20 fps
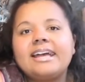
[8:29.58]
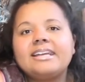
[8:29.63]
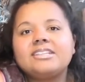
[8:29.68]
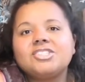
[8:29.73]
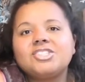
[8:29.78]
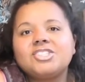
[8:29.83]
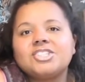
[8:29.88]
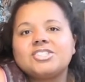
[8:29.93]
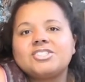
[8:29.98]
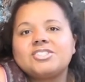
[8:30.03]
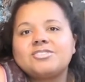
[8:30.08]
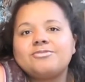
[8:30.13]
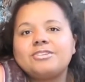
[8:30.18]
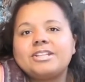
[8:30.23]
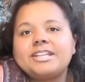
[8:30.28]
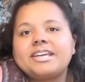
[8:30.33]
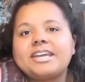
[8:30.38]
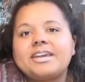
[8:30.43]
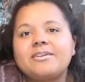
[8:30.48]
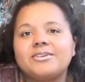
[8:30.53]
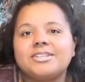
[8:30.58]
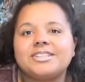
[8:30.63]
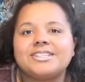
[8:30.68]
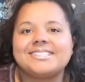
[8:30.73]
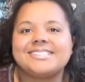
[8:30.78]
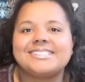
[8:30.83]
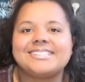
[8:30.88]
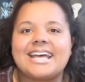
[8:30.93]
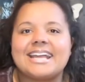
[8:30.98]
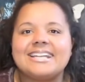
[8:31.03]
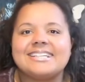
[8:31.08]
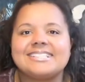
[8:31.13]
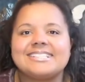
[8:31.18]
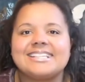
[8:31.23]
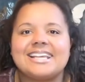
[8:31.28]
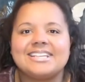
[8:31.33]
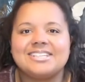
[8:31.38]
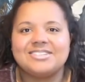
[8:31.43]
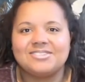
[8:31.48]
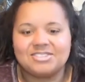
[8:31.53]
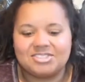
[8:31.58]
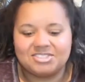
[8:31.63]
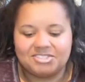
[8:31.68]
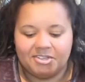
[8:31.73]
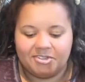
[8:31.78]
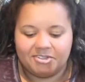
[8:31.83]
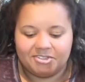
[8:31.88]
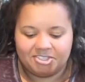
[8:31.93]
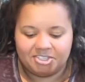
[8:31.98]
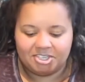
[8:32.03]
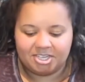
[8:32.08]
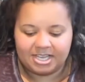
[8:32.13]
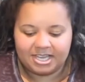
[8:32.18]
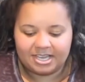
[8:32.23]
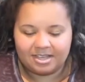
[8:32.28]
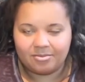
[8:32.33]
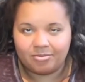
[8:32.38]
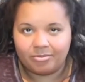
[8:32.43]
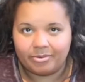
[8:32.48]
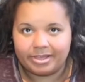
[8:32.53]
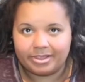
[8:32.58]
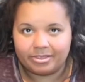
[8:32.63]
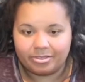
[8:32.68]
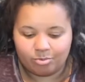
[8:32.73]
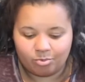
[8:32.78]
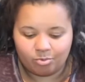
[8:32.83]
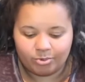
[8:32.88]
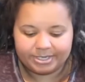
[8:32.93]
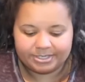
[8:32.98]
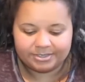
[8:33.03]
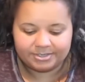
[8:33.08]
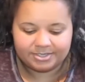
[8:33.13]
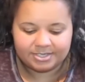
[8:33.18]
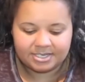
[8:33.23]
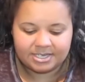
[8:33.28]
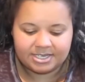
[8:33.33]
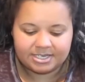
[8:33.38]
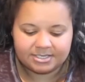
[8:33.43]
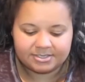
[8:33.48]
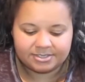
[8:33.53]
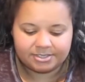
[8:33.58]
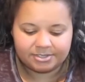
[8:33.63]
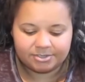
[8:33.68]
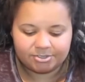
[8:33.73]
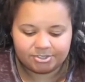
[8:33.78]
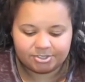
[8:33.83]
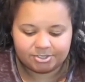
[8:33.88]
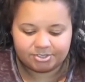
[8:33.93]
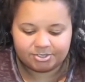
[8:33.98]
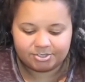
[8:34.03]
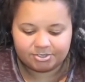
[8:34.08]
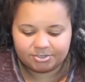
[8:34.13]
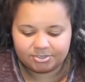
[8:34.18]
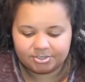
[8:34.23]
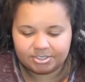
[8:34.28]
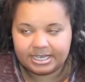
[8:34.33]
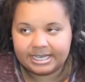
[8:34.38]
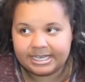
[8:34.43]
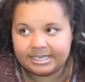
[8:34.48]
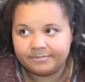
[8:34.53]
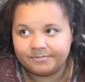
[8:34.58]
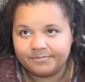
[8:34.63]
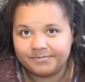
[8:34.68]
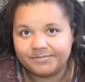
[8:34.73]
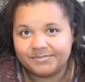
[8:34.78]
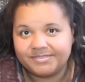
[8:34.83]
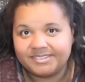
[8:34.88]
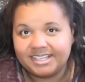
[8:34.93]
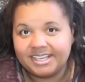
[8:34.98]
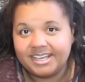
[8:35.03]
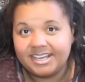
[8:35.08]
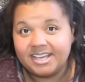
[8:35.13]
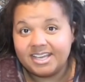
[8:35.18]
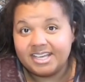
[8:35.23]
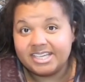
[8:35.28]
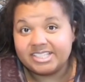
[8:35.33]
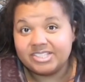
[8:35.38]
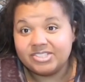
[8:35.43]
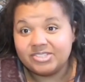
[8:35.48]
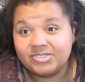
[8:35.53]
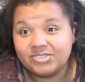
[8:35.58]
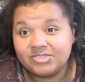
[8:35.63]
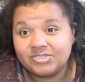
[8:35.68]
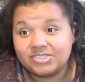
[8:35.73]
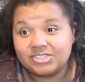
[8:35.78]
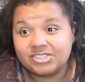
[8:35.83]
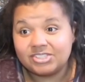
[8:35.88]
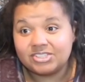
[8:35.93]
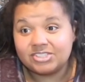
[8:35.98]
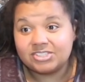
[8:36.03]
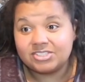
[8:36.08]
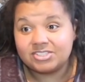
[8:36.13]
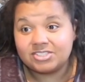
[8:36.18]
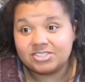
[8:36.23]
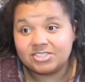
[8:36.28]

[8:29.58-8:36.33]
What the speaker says: just filling it with the scents that you associate with winter. So just you could